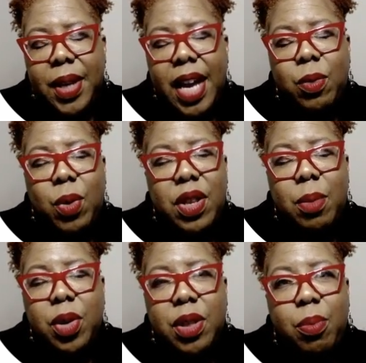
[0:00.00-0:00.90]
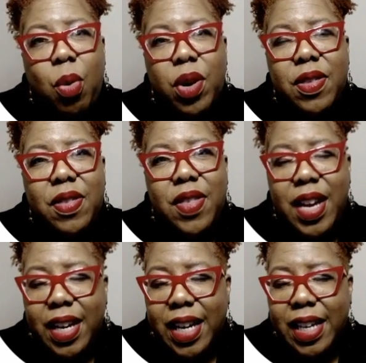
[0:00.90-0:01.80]
And one of the most important
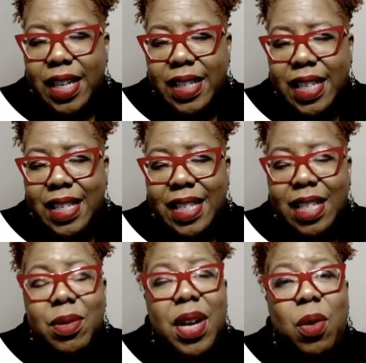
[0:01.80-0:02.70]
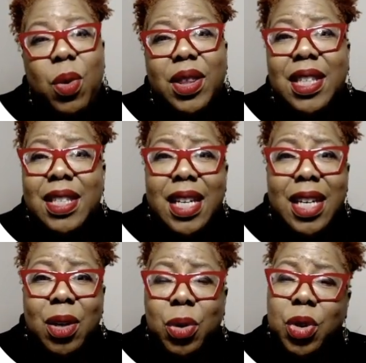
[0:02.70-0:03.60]
thing is it's still not what the
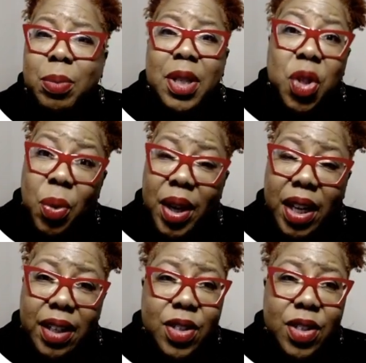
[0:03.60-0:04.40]
CEO should be doing.